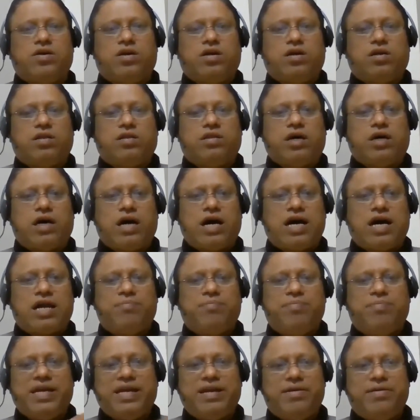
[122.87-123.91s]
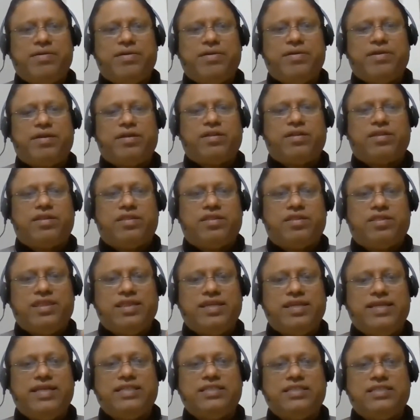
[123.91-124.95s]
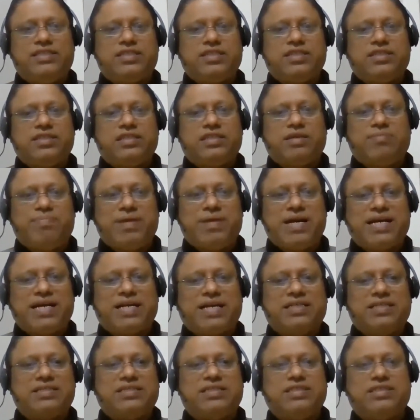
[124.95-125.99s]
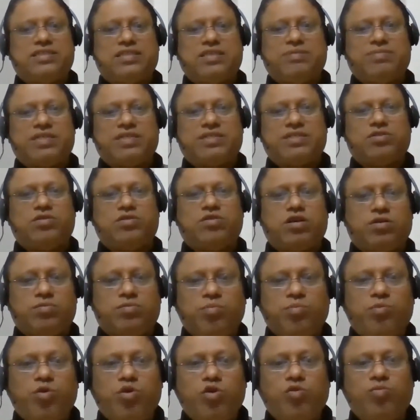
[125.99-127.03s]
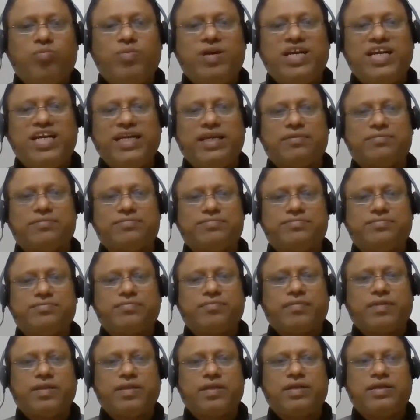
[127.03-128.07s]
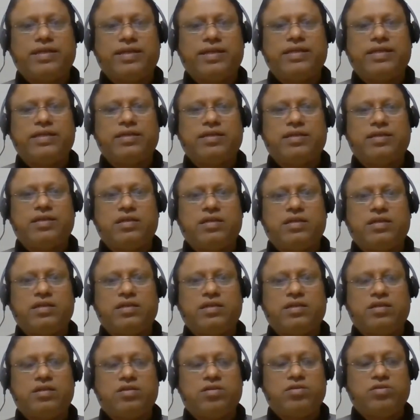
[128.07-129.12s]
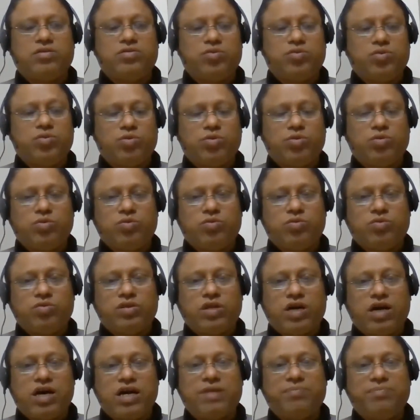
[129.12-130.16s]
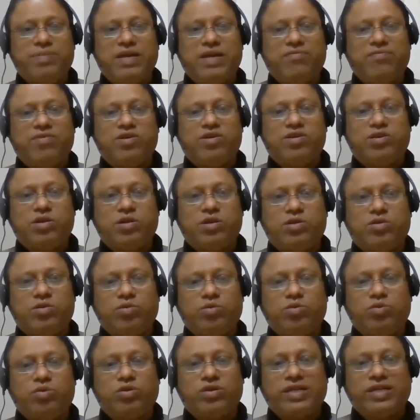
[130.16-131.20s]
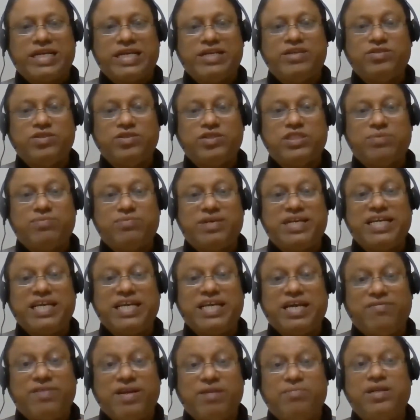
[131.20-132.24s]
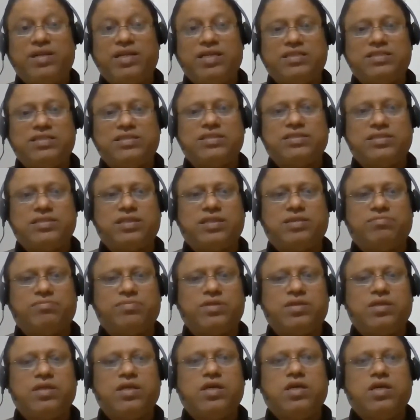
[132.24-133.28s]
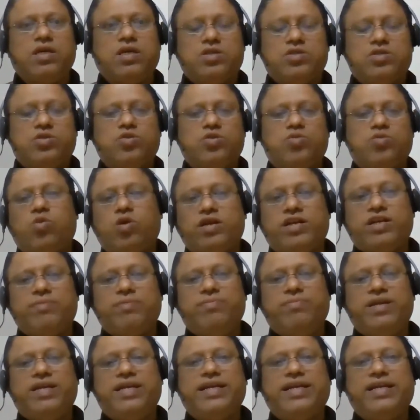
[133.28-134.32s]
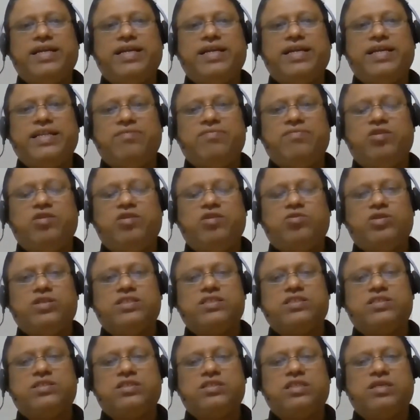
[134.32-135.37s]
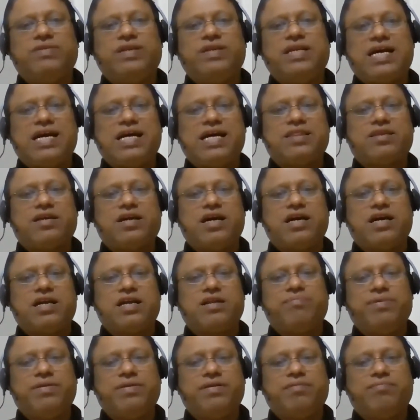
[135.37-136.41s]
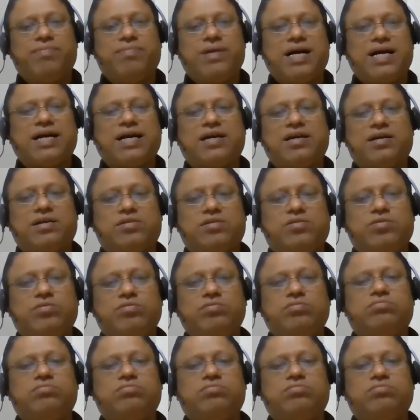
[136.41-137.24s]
the RBI sees the banking system has got more money, right? So the RBI wanted to reduce the money available in the system. So what immediately they will do is they will ask RBI banker to